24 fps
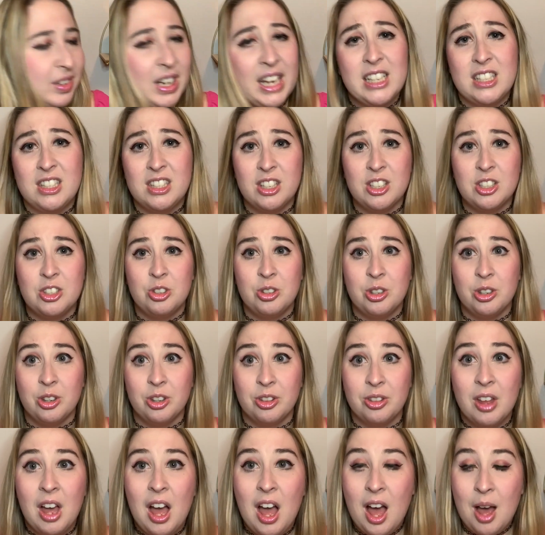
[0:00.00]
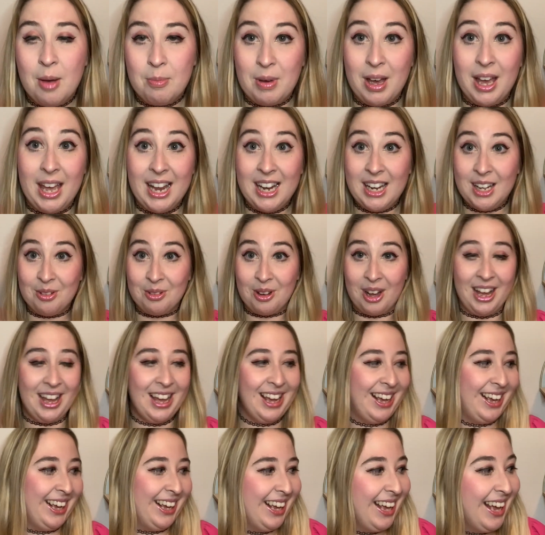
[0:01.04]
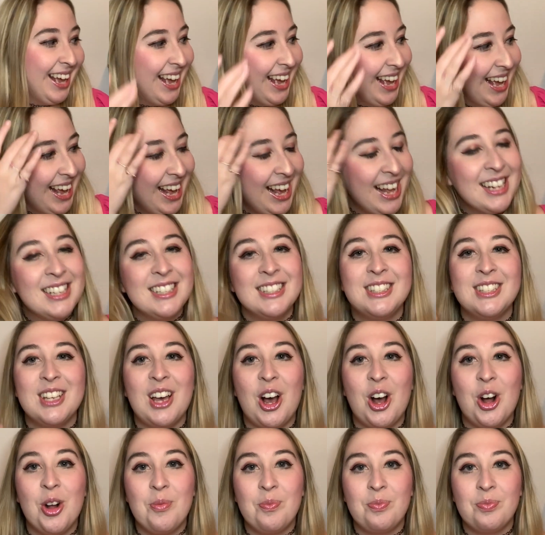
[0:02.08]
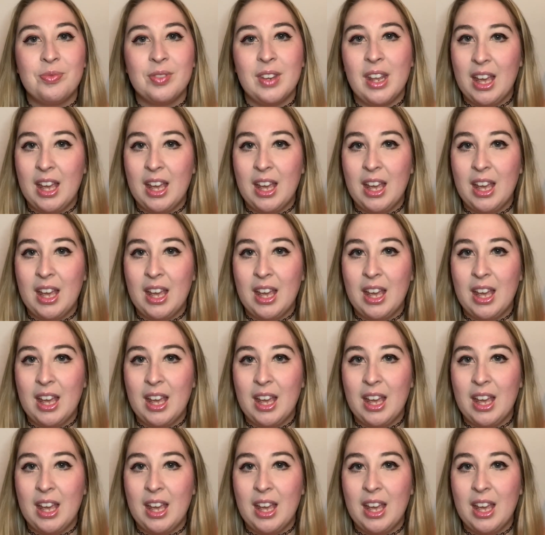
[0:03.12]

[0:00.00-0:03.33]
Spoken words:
It's the truth. But anyway, and so